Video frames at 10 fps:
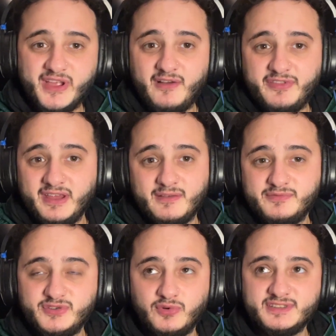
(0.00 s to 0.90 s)
I think
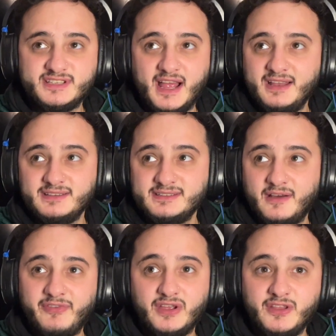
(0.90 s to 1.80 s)
towards the end, I
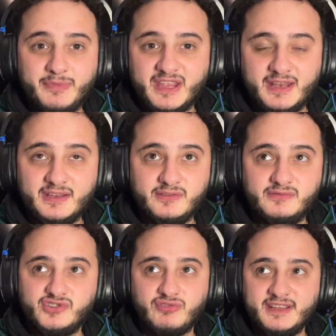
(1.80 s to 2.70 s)
think at the beginning,
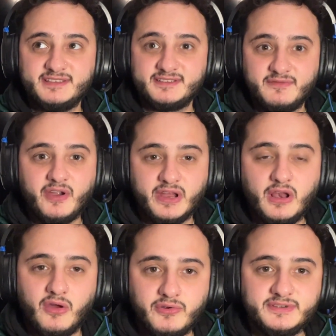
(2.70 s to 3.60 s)
traitors are very
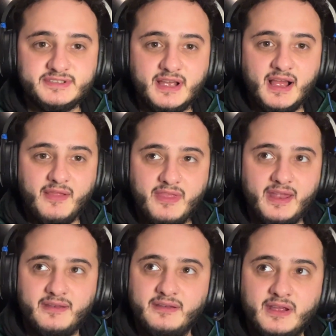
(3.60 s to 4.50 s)
close. And
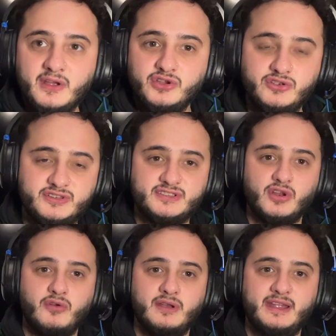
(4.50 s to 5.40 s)
then you
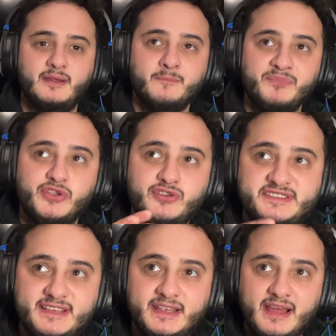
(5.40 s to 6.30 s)

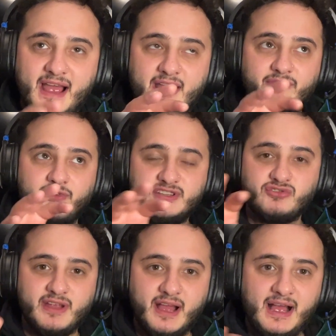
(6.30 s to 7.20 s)
see that every
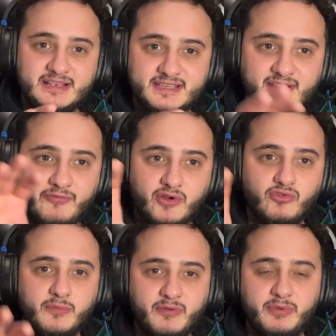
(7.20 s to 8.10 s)
traitor has a different
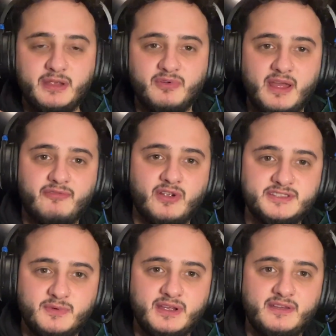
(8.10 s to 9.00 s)
group of people they're
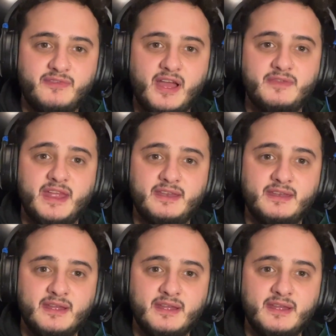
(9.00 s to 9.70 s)
friends with. And then